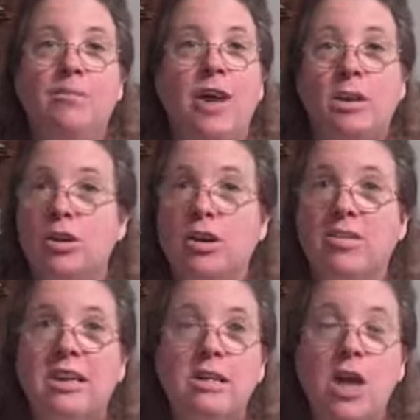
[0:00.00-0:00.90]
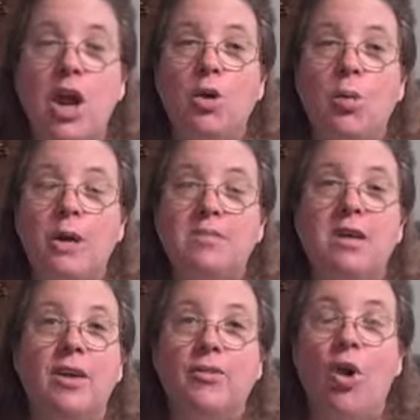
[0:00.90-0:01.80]
Take a look at the entire
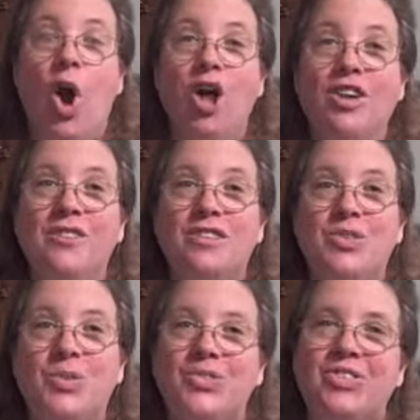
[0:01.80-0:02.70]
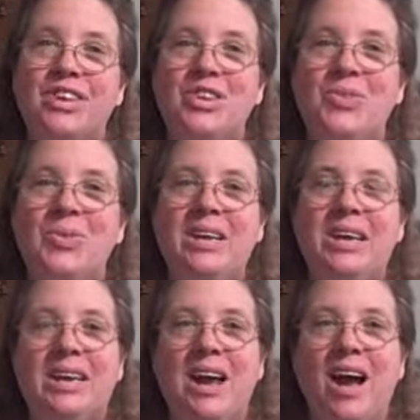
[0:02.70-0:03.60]
website for all of the tools that you
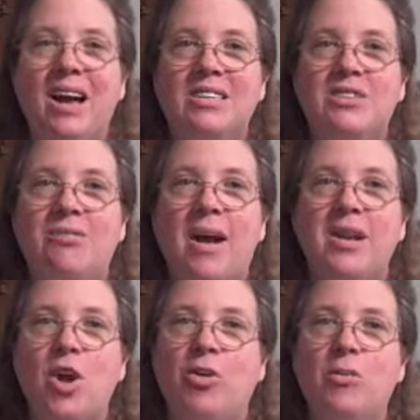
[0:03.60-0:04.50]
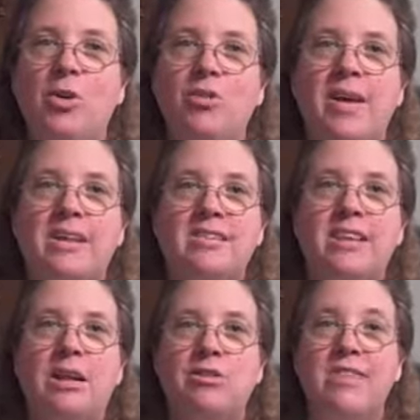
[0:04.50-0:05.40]
need to find all the motivated
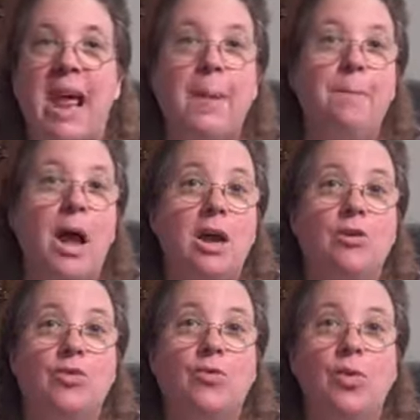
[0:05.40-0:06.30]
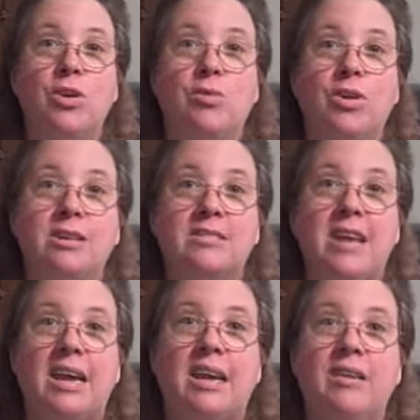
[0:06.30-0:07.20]
sellers and buyers for your real
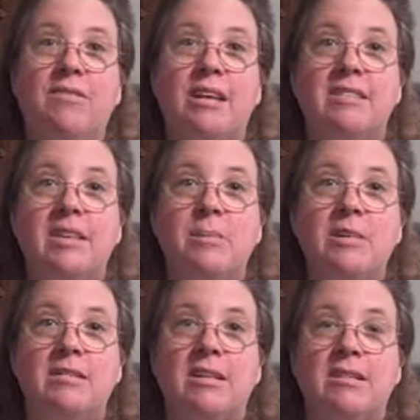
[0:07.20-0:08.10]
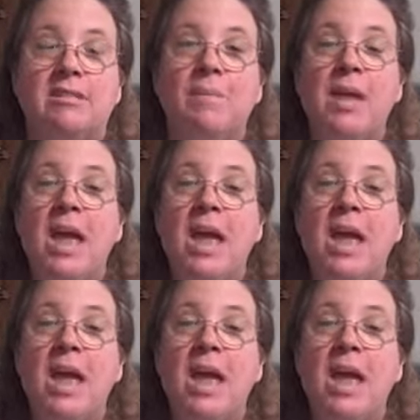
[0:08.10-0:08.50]
estate investing business.